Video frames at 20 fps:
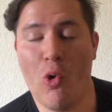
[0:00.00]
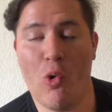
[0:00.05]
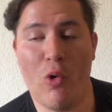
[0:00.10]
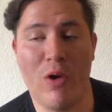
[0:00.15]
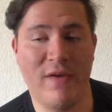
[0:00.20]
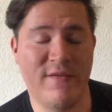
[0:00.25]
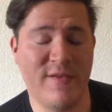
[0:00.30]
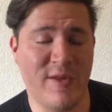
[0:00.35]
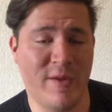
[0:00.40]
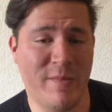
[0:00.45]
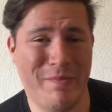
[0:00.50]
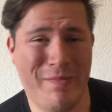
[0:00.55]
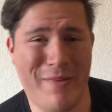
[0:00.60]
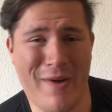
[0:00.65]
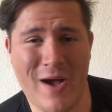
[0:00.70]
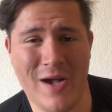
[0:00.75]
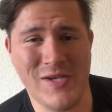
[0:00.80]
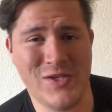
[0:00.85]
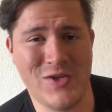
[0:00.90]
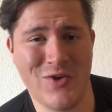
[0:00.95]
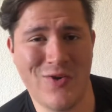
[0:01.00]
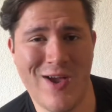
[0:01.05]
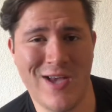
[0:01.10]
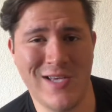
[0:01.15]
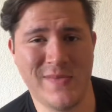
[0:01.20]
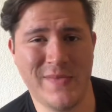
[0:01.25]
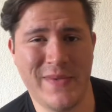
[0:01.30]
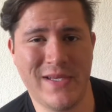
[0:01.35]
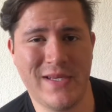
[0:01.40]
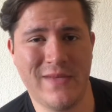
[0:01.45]
or even the posture
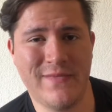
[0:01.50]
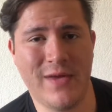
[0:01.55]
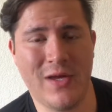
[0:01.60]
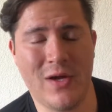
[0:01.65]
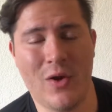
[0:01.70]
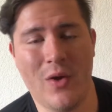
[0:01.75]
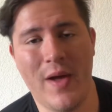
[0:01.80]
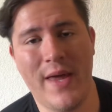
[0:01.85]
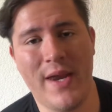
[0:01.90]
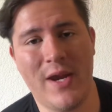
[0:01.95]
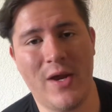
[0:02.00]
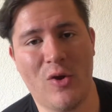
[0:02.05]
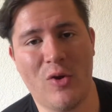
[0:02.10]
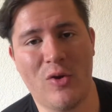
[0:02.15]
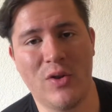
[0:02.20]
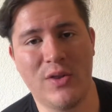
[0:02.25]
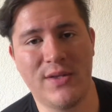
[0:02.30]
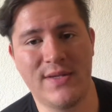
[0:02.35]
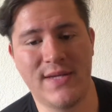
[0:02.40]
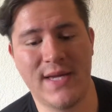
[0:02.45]
aspect of it, go ahead and go